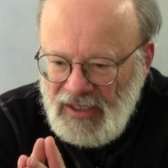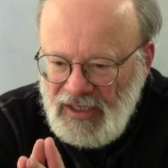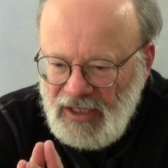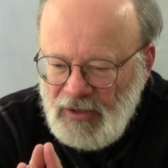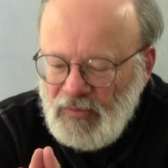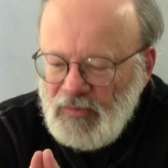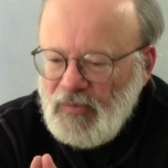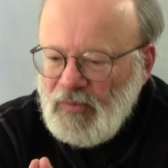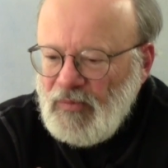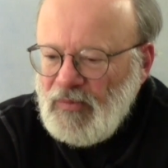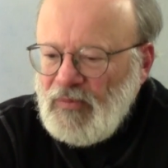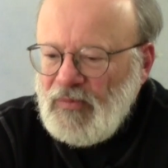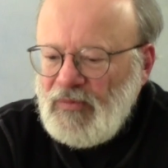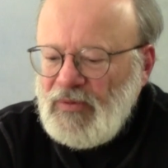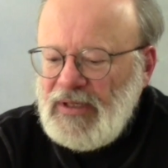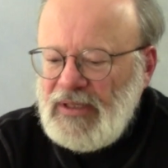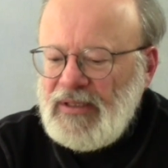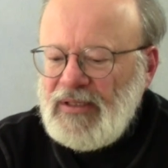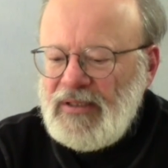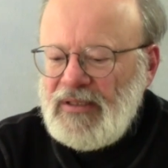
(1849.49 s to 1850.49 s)
And
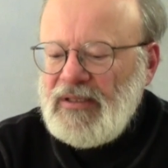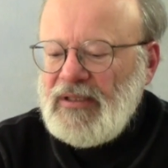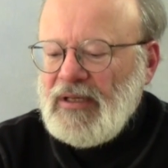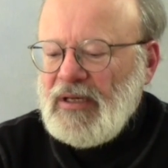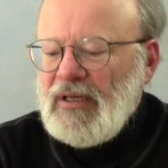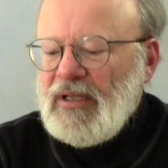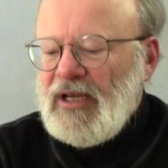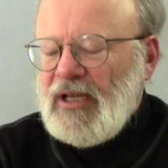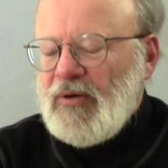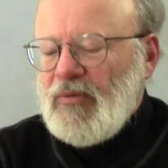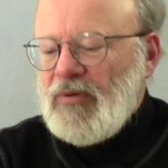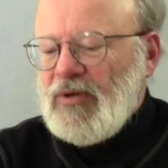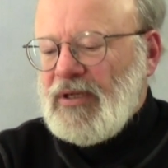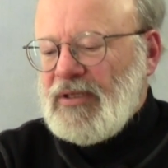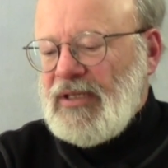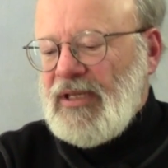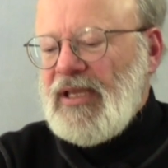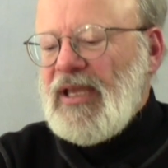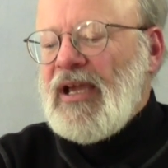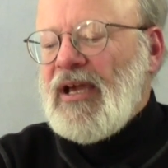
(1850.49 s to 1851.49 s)
we did a lot of
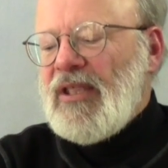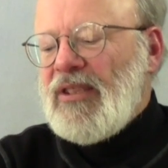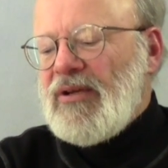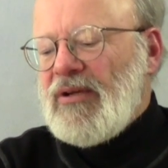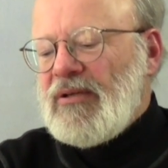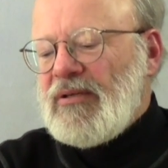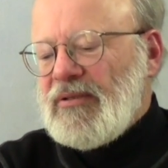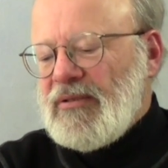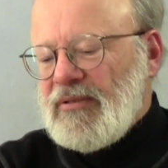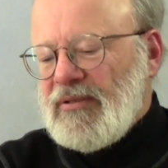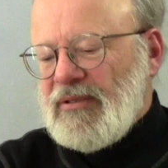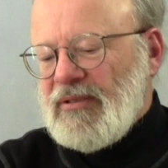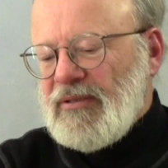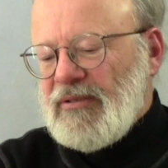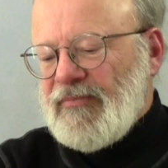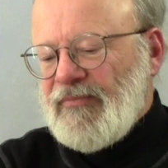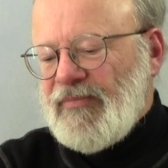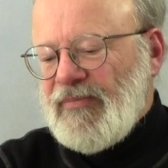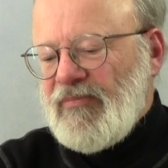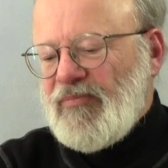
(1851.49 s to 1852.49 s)
work together,
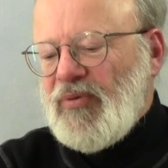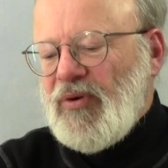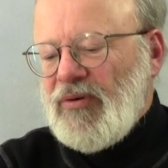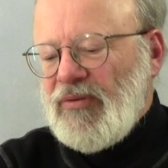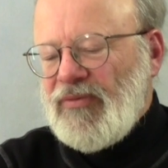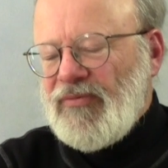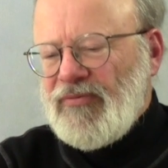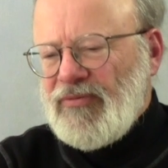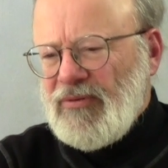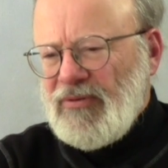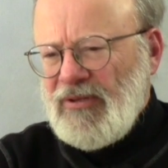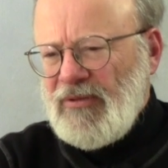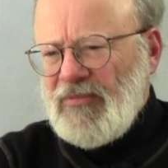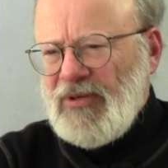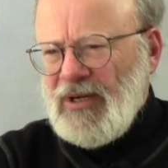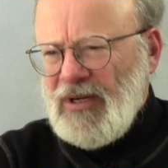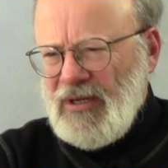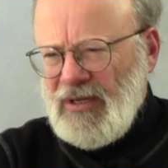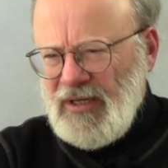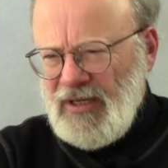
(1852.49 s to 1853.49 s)
both for the
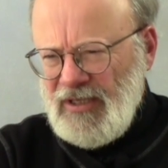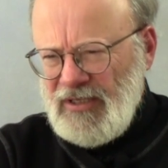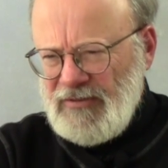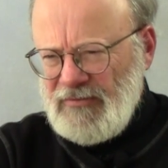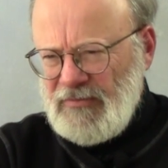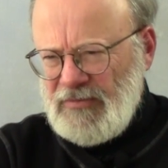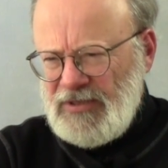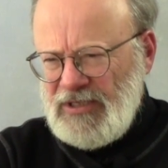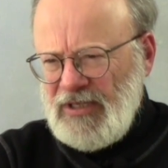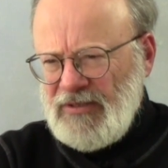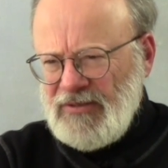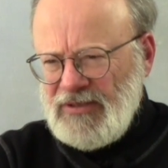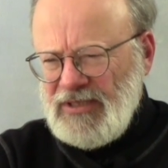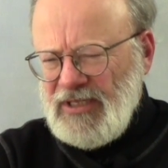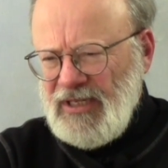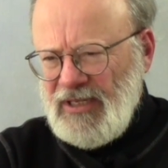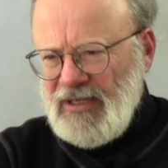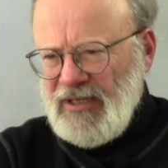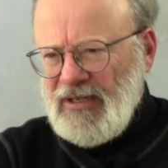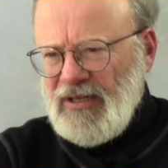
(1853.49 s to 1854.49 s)
American College of Obstetrics
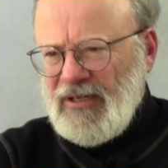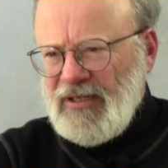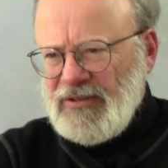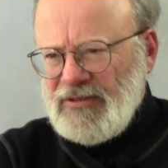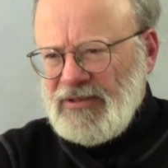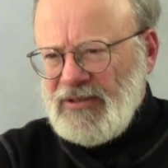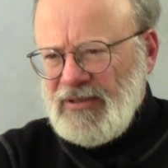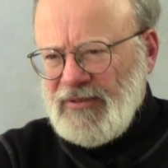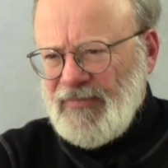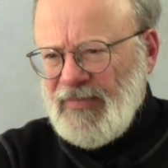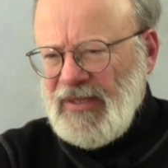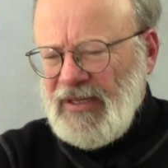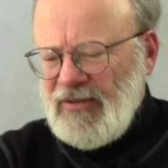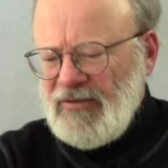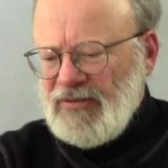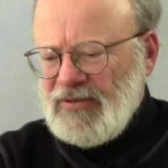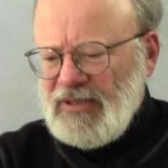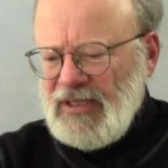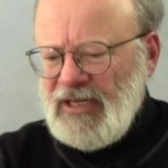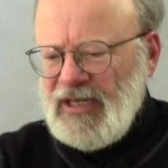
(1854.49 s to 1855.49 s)
and Gynecology. And
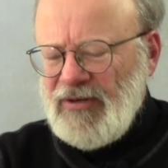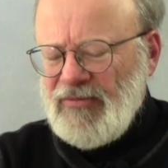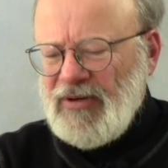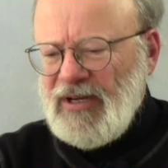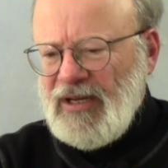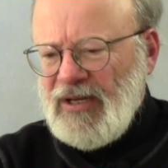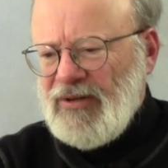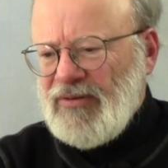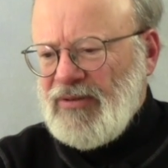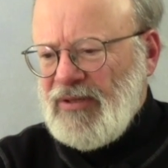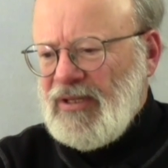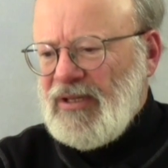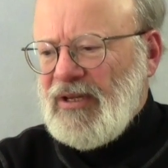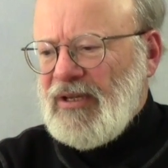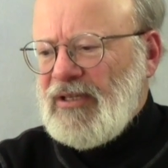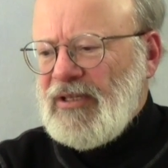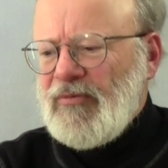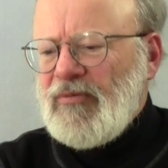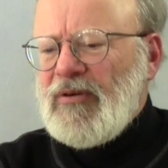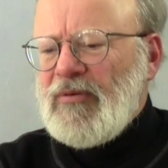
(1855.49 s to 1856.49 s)
he was a high ranker in
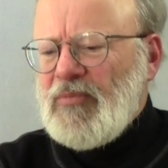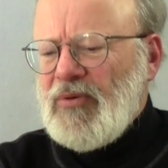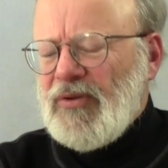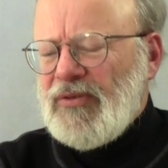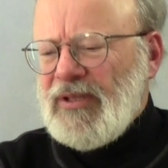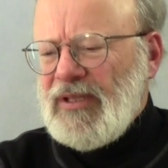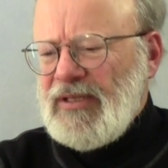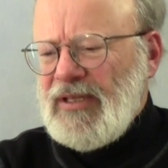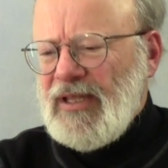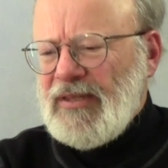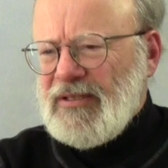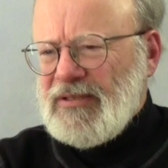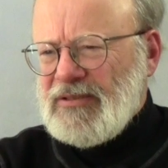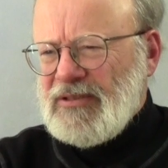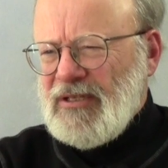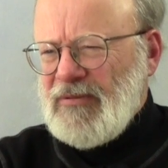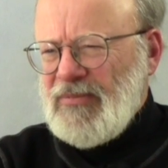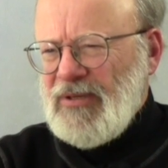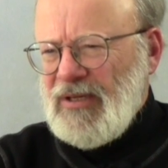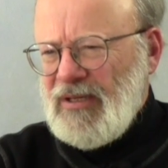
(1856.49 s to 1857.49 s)
there. And then we were both on the
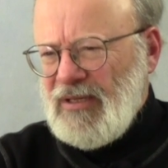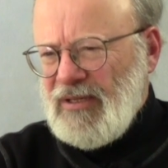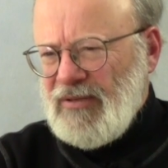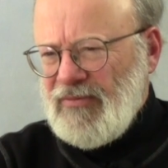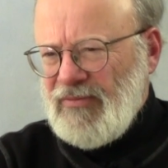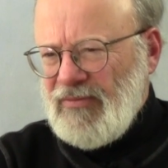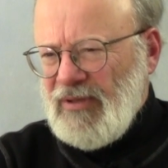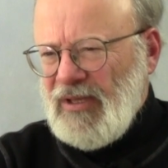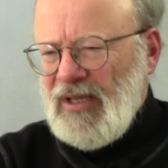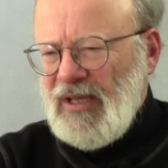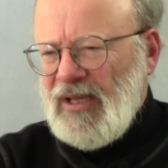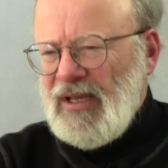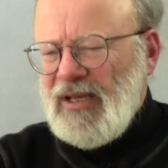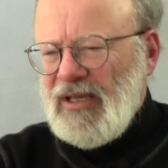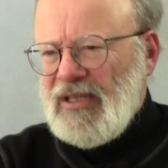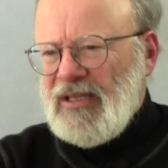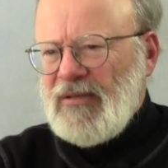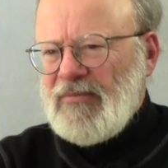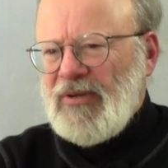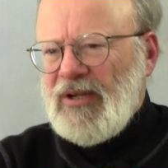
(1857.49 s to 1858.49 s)
ethics committee of
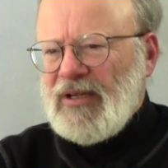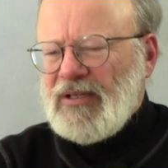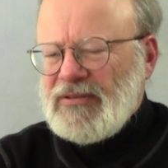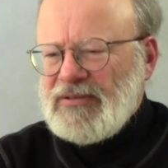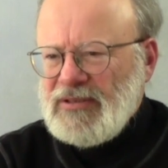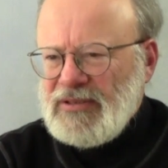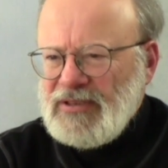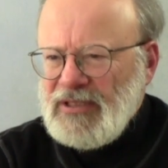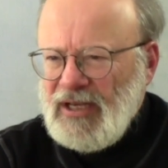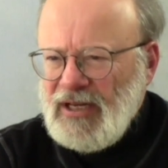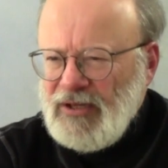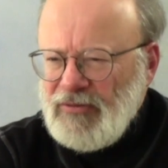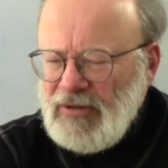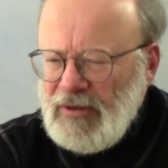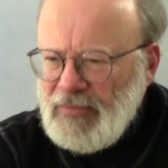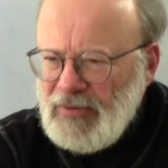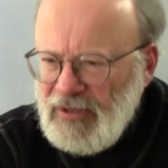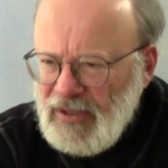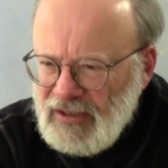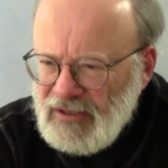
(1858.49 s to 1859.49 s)
the American Society of
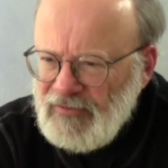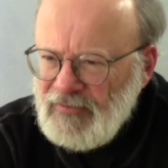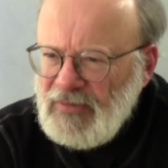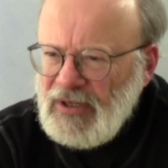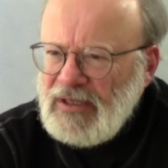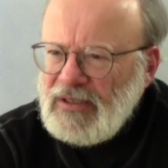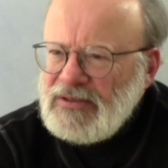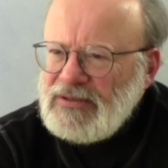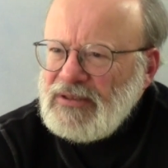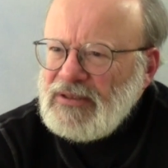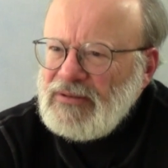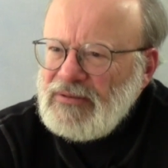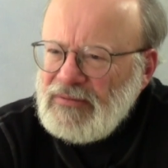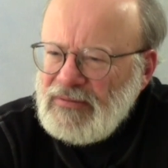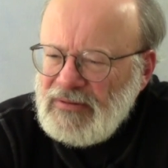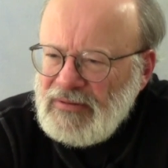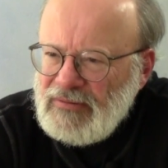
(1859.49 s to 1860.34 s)
Reproductive Medicine.